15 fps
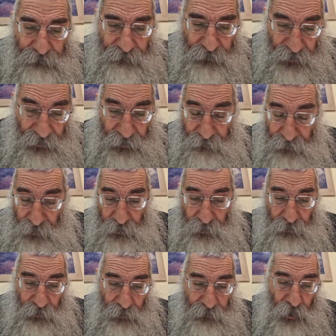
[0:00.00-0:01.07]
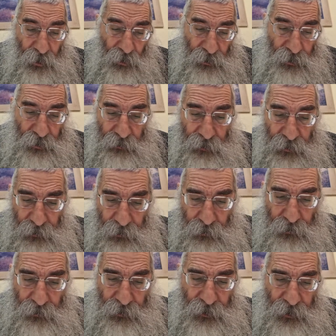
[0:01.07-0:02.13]
Even though the Rebbe also
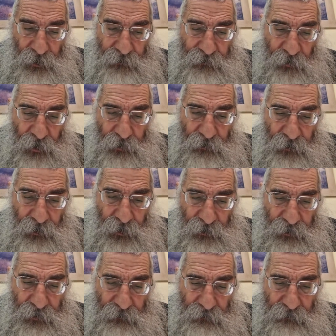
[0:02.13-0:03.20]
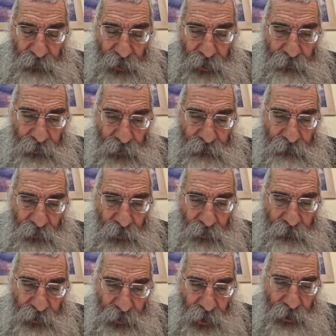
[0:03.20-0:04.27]
includes his father-in-law's mimer in B'chol
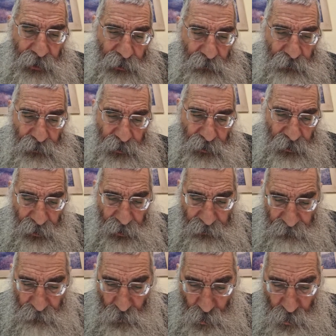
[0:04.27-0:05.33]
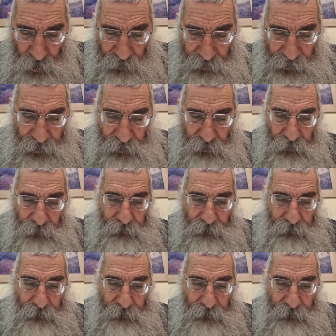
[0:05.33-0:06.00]
B'nayach, and we'll see that more later.